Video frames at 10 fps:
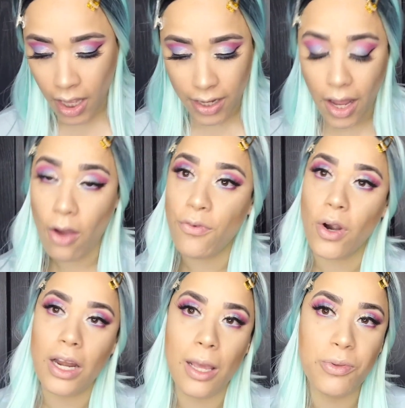Now for
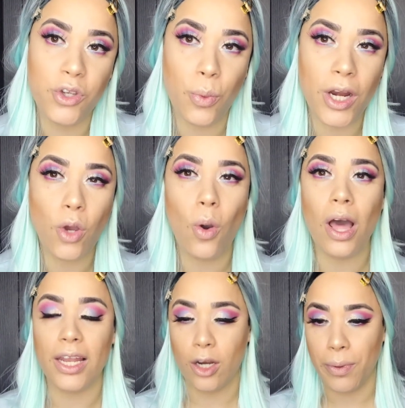our lips, you want to go
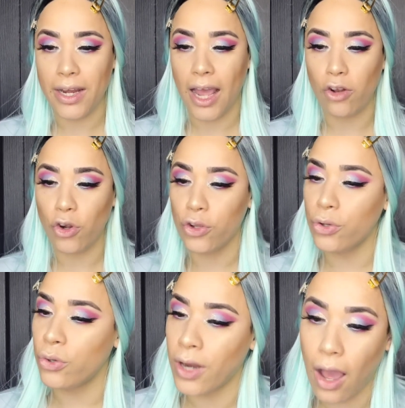a little bit natural. You
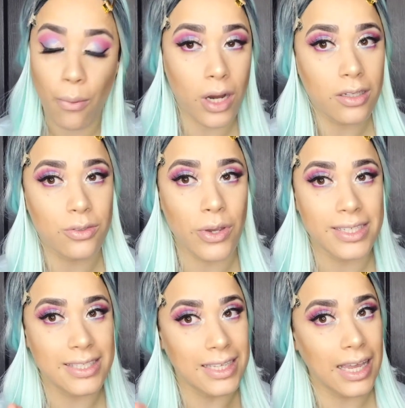do not want to
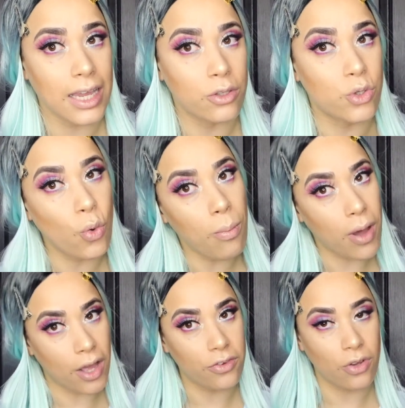exceed too
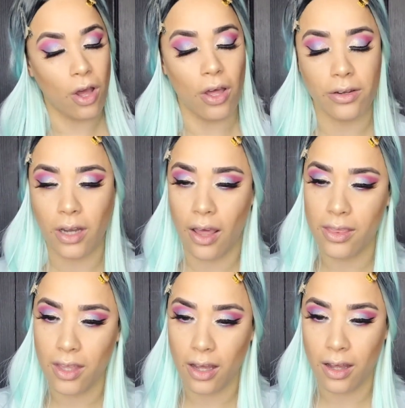much on
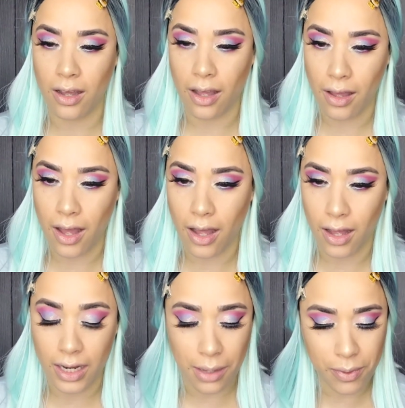the
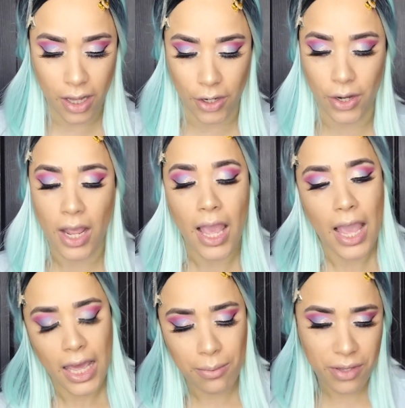lip color.
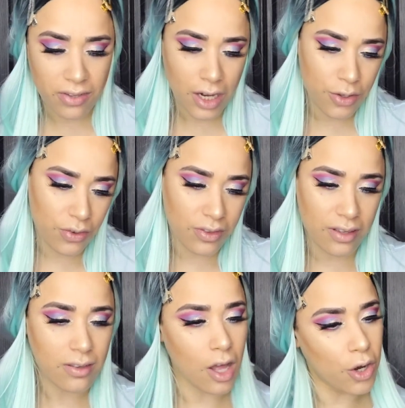And I'm just going to use
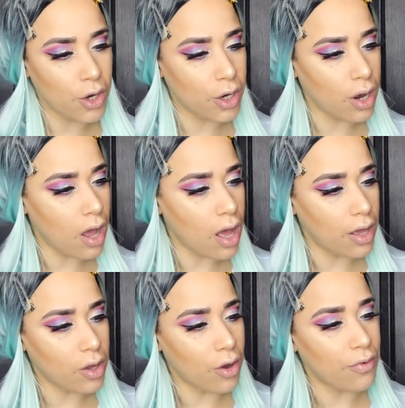this color
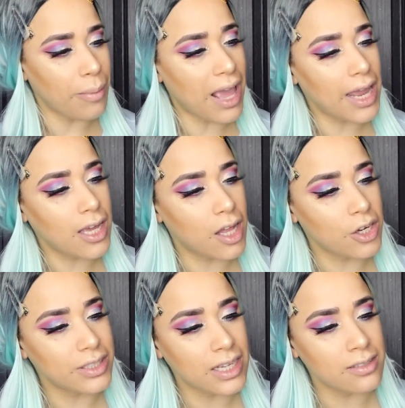called from LA
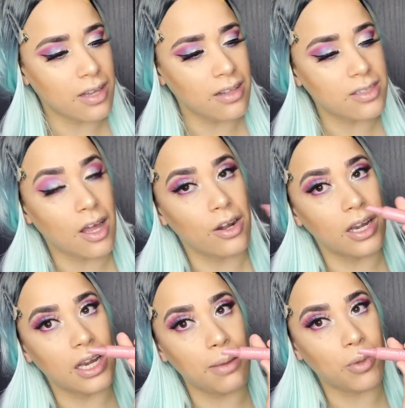Colors Intense Color
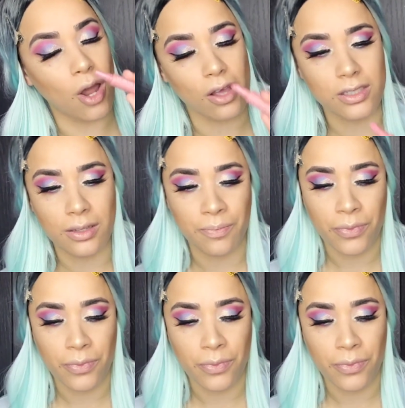Lip Gloss.